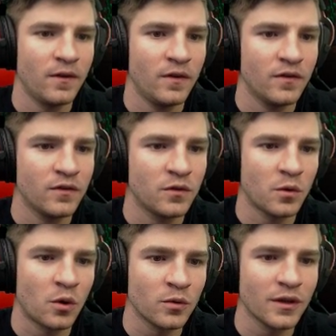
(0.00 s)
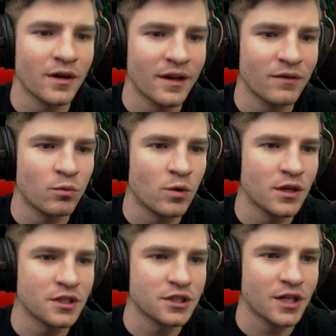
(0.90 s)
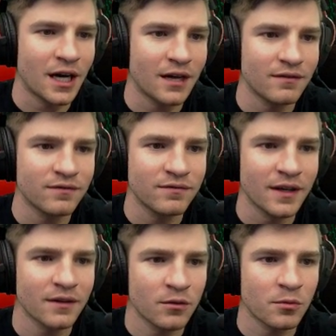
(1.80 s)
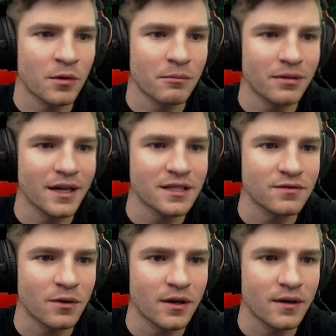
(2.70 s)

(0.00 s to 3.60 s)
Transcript: So only only have one shot, like or one place for it.